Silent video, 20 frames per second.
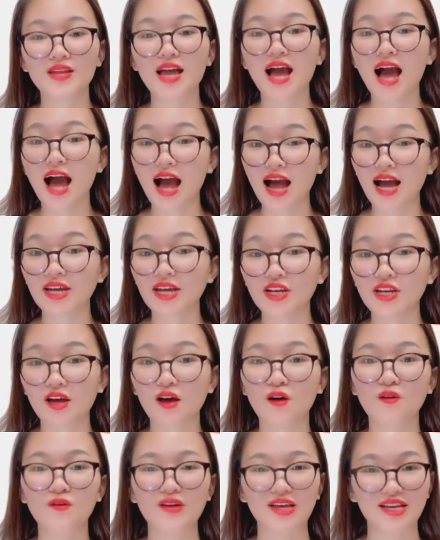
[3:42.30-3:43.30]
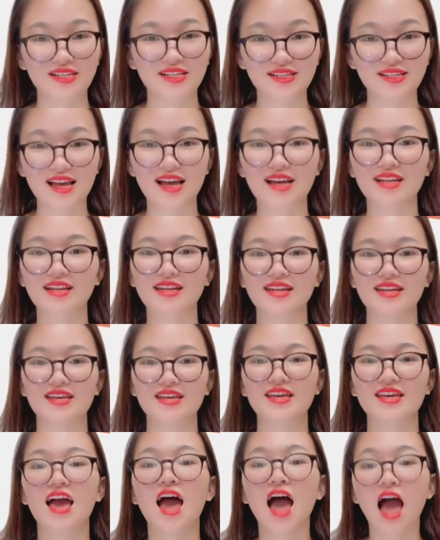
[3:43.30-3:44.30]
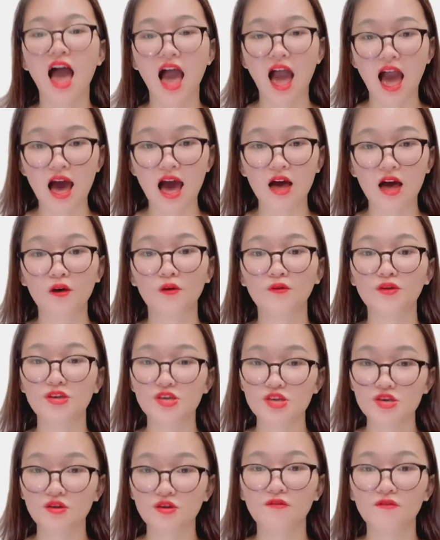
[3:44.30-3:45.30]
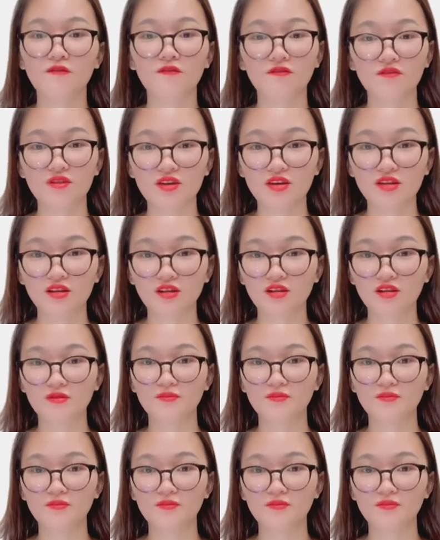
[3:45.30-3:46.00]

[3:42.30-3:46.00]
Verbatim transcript: I know exactly how you feel.